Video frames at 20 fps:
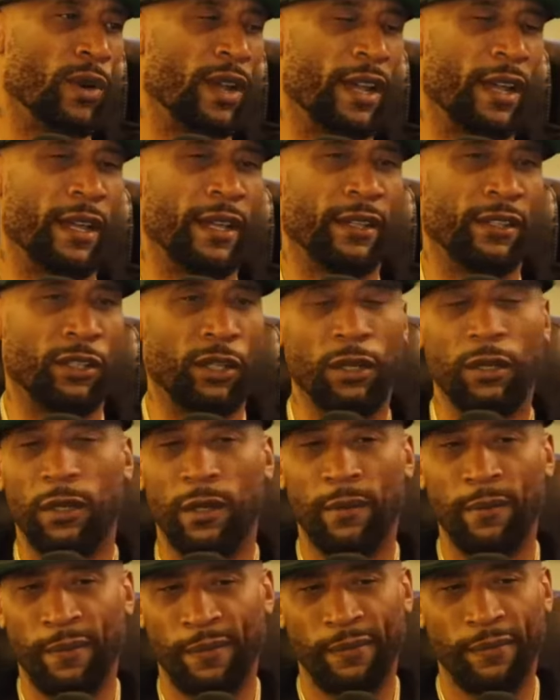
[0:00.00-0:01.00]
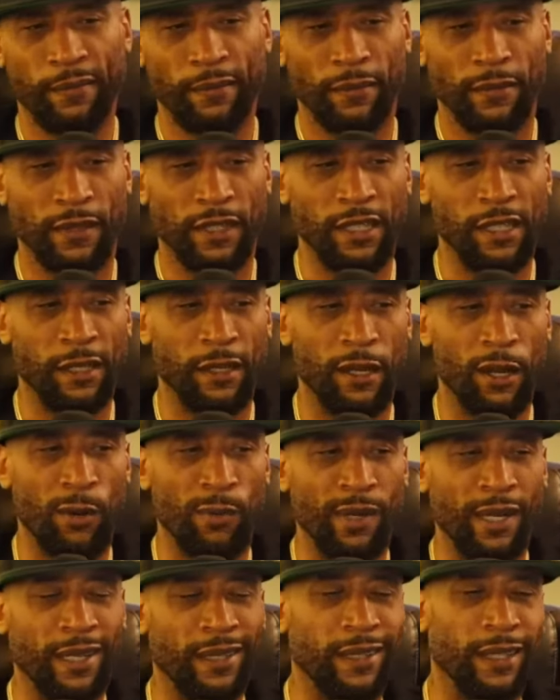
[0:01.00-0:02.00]
where it took him, you
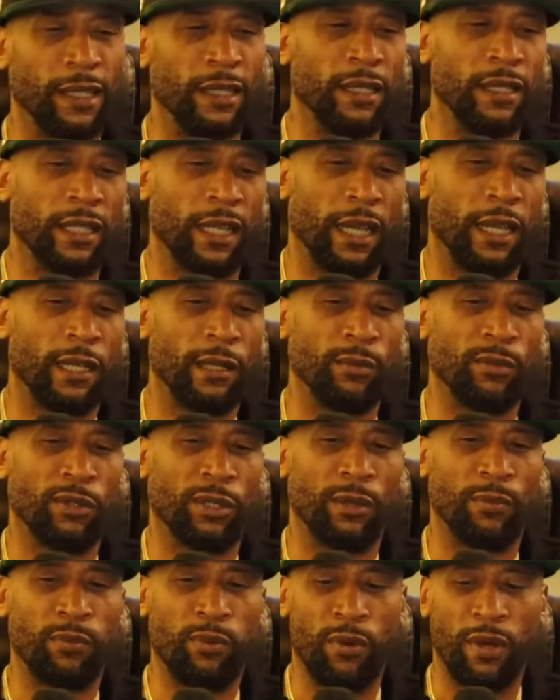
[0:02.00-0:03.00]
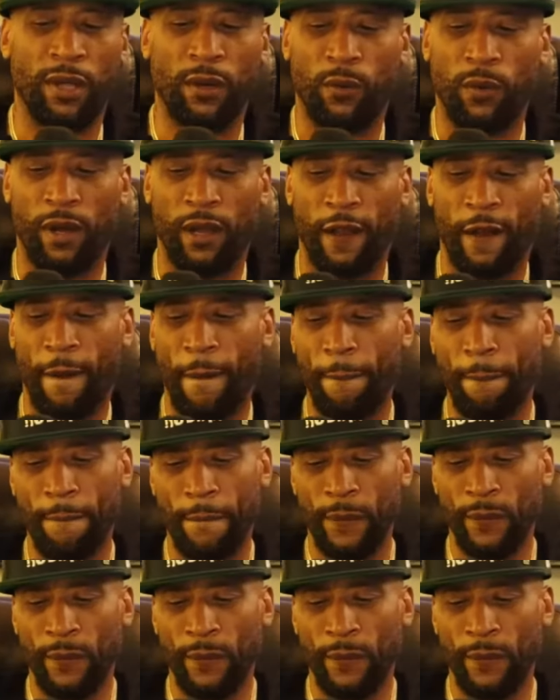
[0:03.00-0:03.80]
know, but it didn't take him to the point where.